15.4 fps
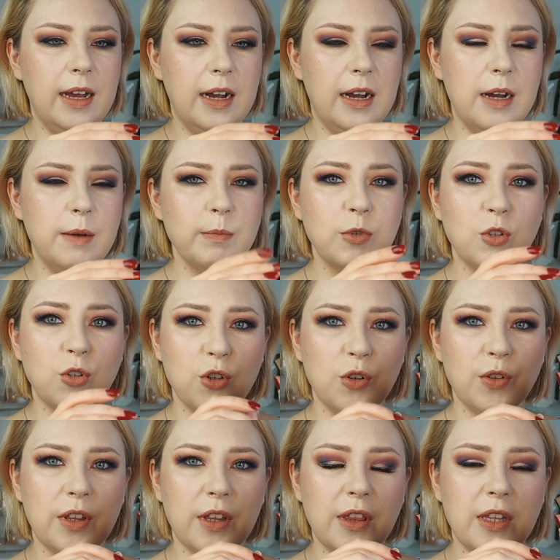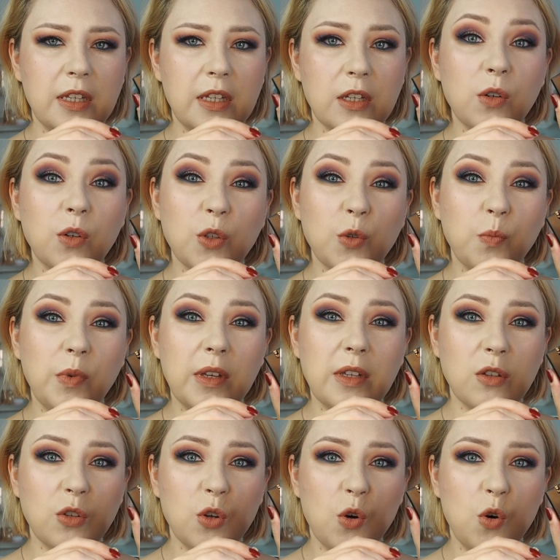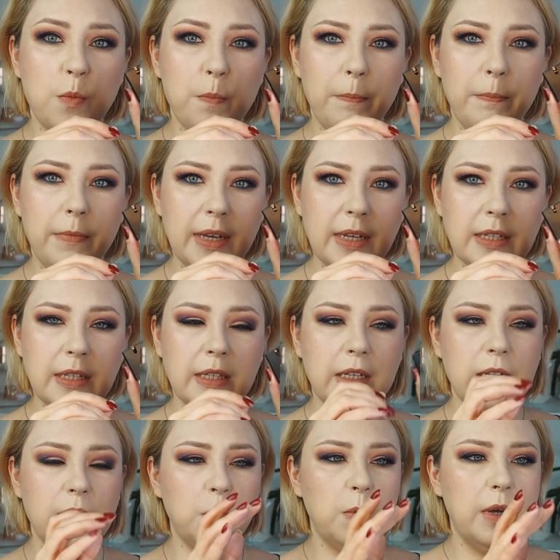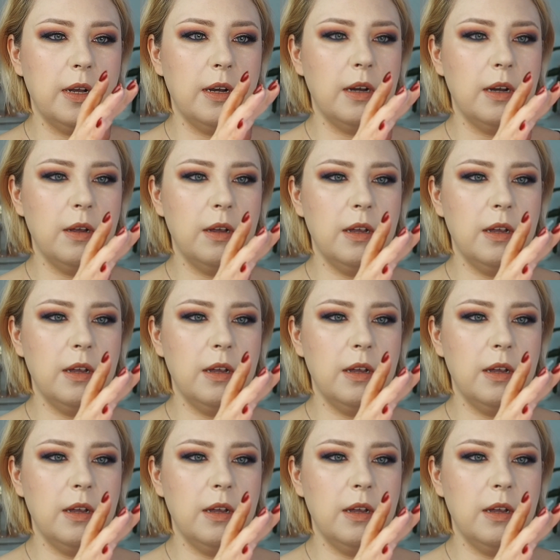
I'm sure that this is going to be so messy when